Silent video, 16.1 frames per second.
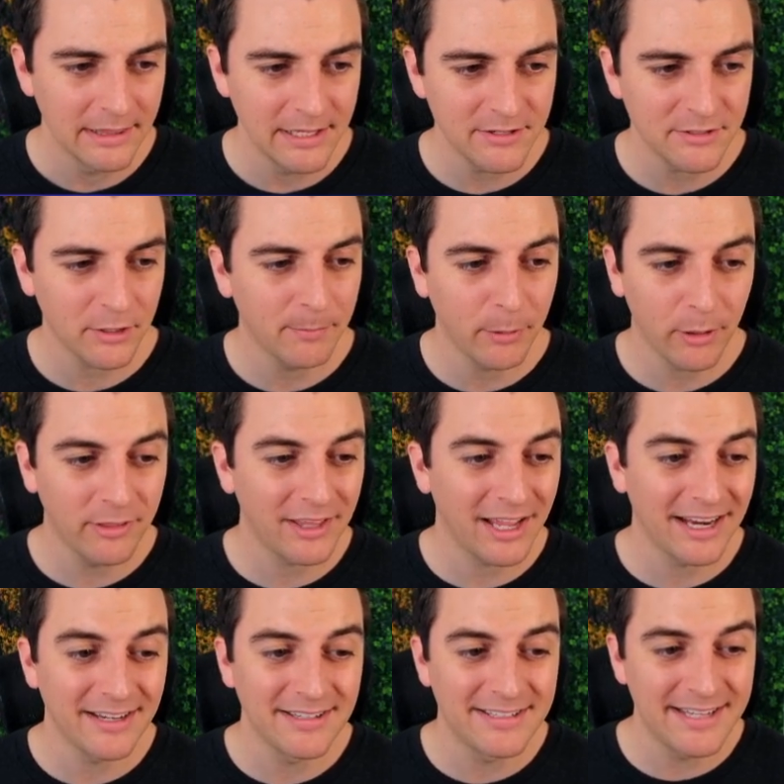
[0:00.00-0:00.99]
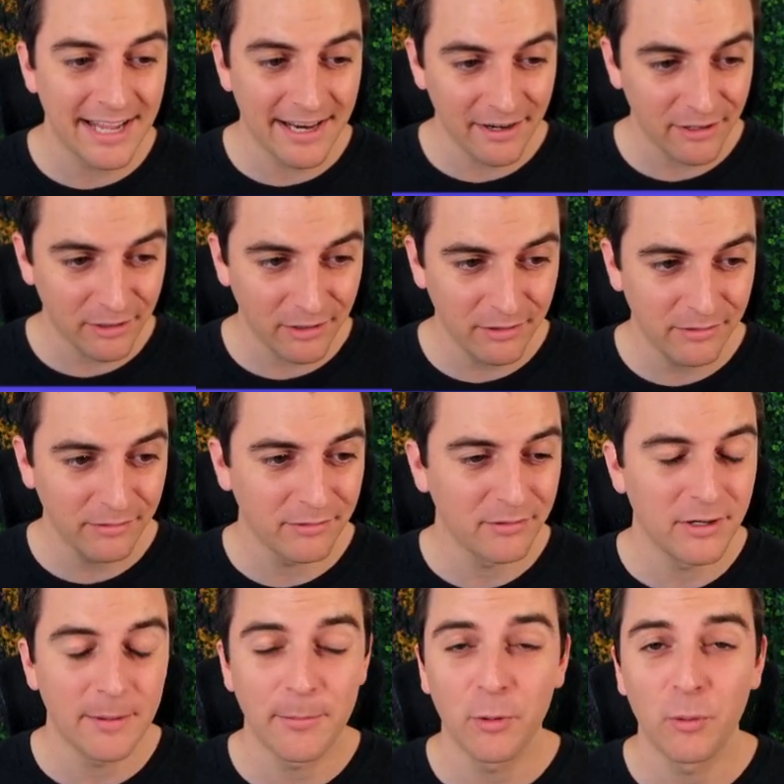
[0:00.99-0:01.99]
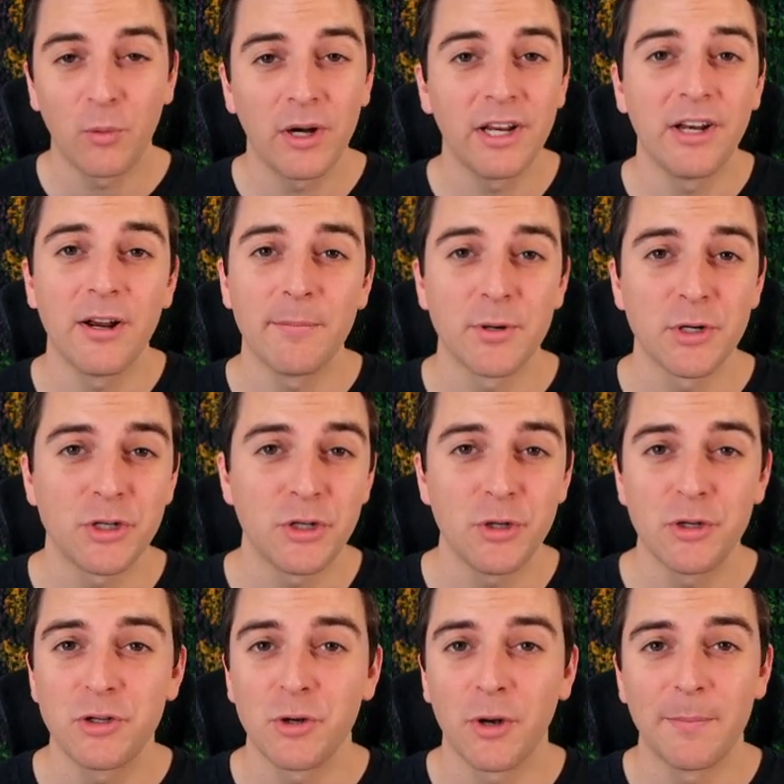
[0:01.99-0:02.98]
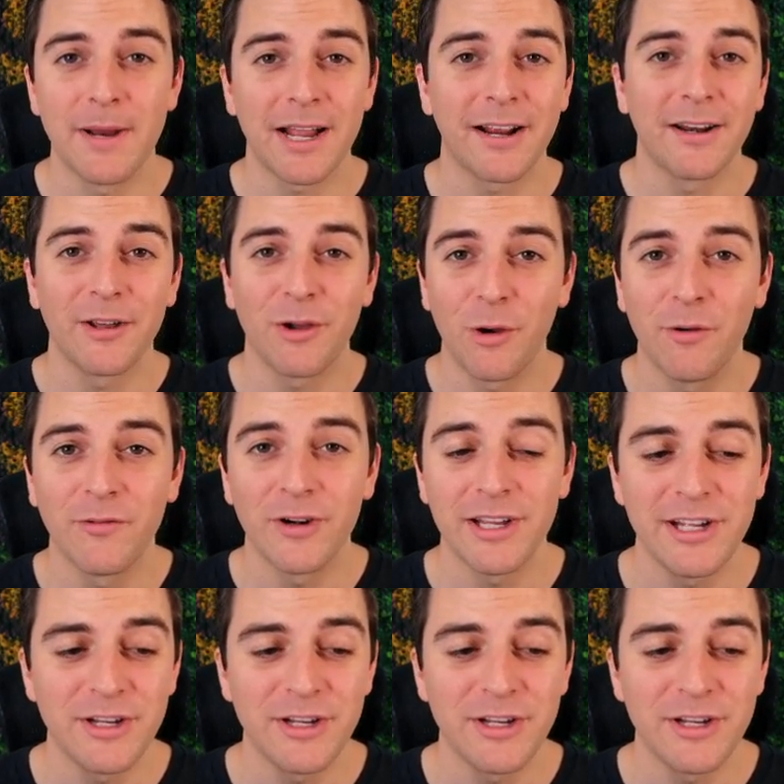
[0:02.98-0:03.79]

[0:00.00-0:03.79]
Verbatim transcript: These are both identical, number one and number two, so I'm not going to go over